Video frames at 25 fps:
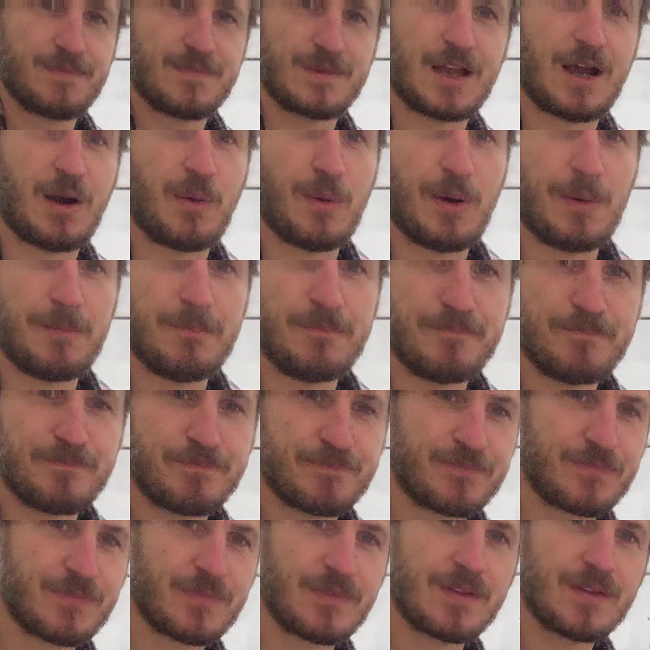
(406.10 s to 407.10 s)
Oh well.
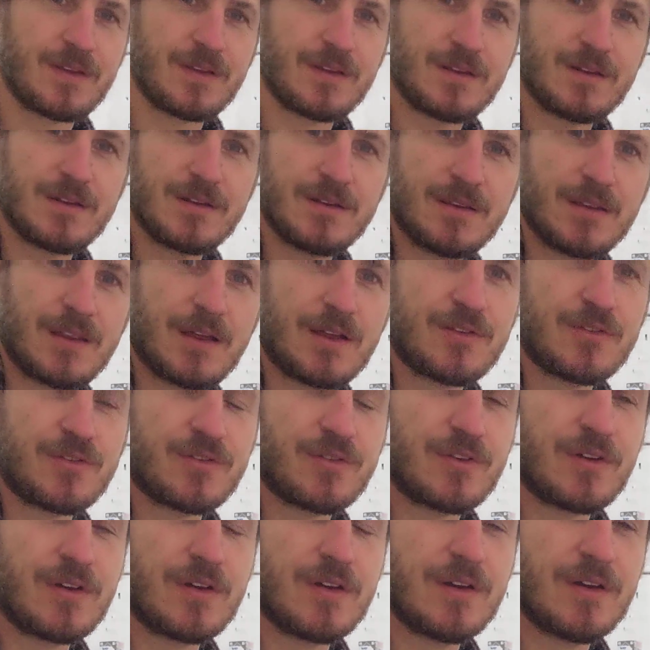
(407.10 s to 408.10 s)

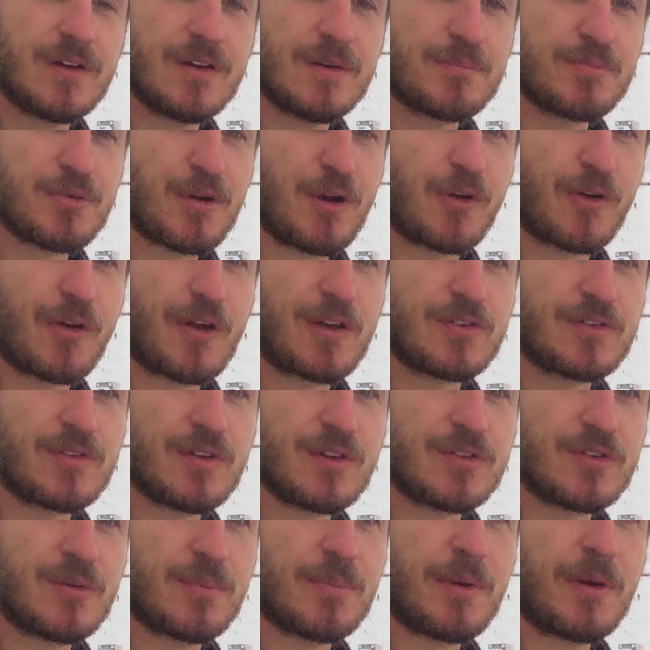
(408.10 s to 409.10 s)
That's progress,
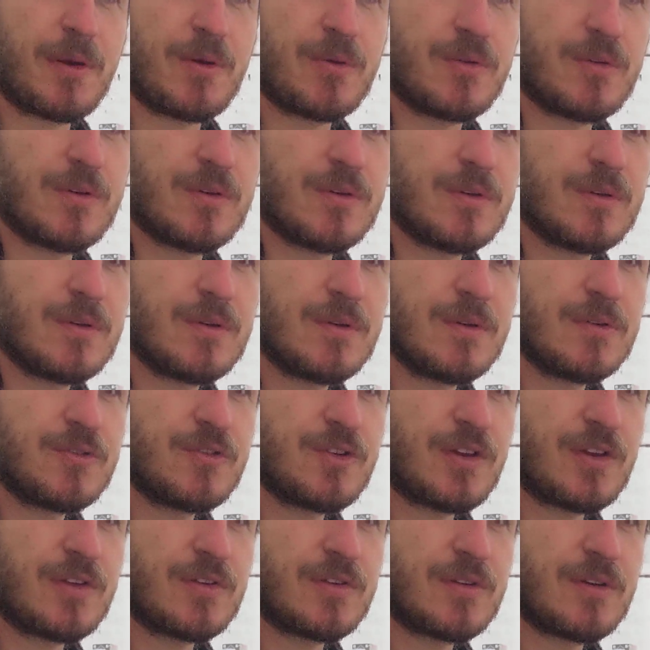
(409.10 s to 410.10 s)
I suppose.
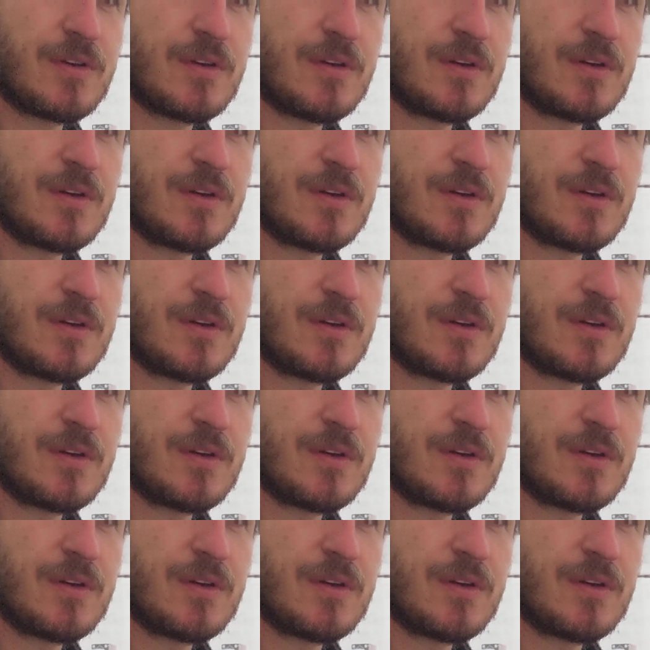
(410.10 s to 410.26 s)
Cheers.